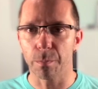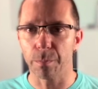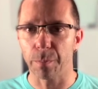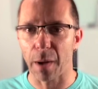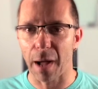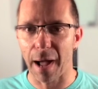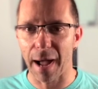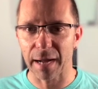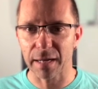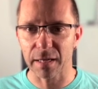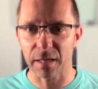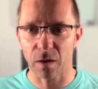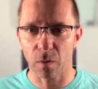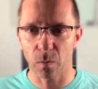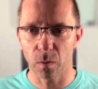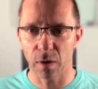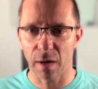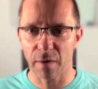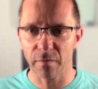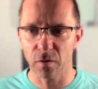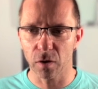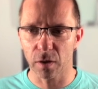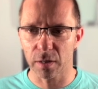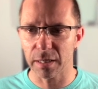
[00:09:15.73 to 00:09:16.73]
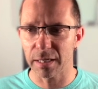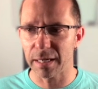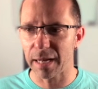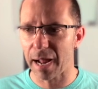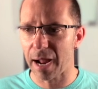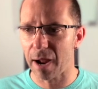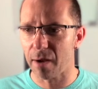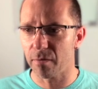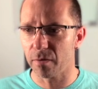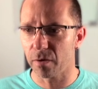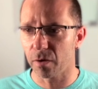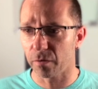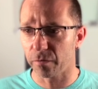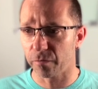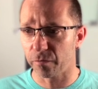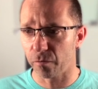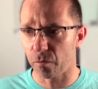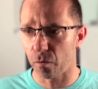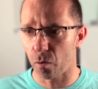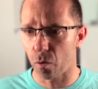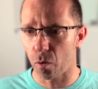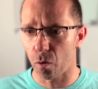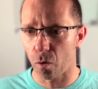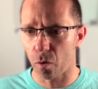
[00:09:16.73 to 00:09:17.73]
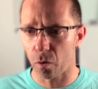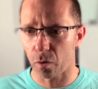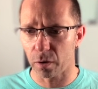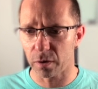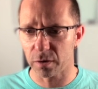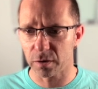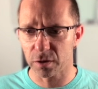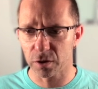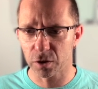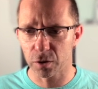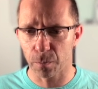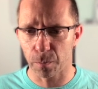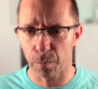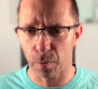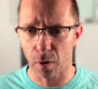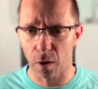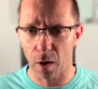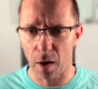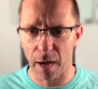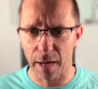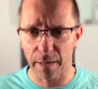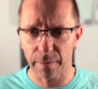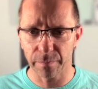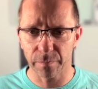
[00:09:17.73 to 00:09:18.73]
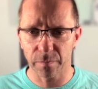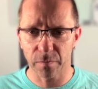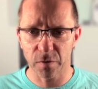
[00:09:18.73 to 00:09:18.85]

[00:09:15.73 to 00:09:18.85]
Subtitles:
back and we'll have a look at an area for supply.